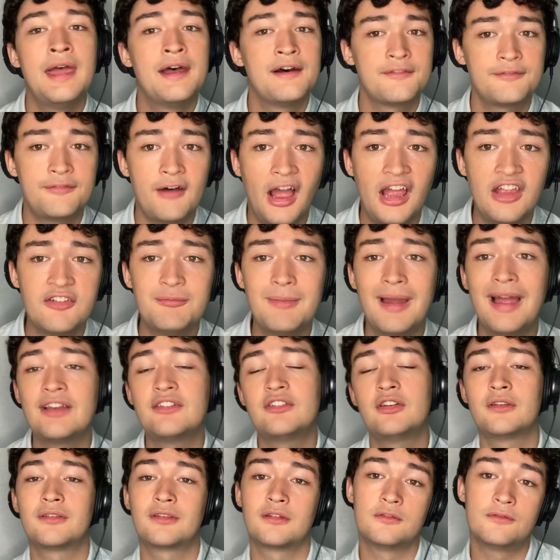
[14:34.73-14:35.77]
5
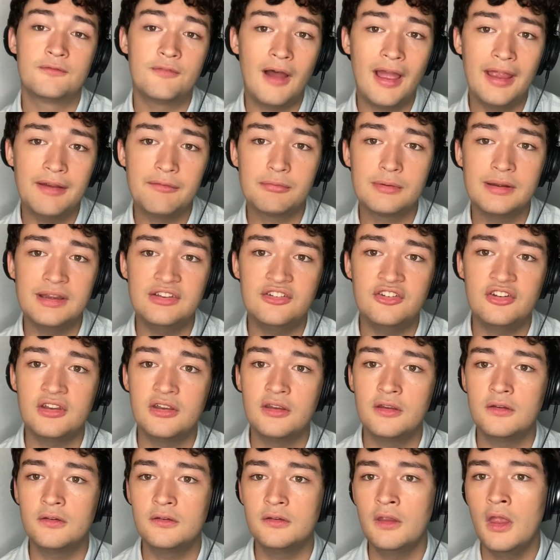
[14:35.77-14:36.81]
matches, and 5
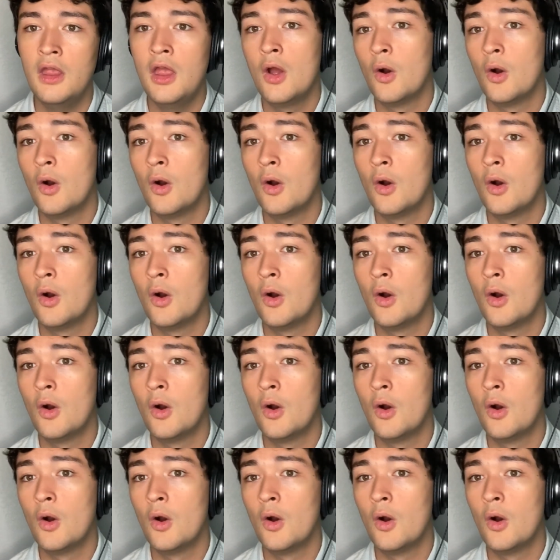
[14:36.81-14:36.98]
reaches,